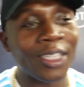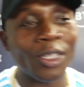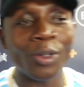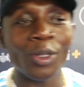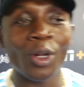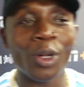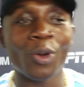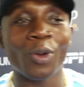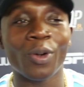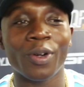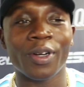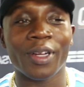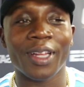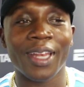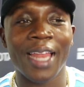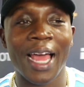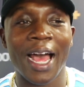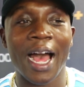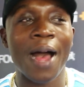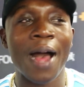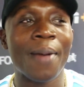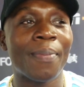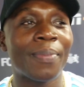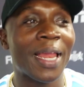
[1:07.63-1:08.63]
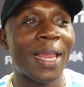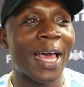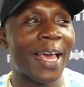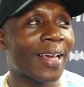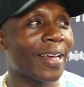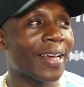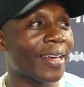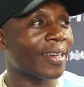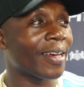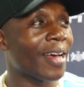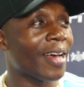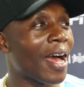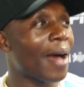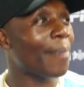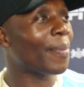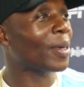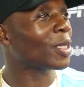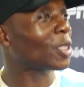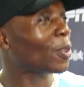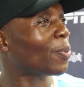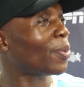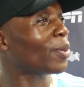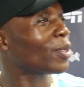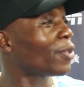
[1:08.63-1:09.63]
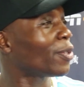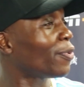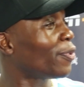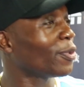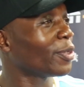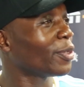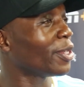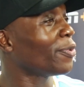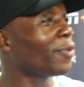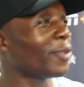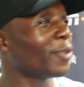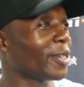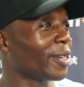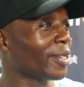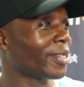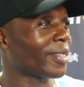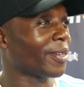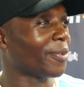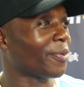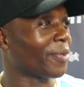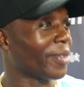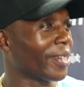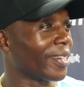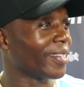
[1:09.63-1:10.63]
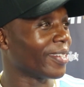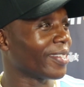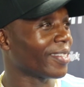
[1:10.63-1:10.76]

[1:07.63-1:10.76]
I don't know. Like, I'm like, am I supposed to feel different or something?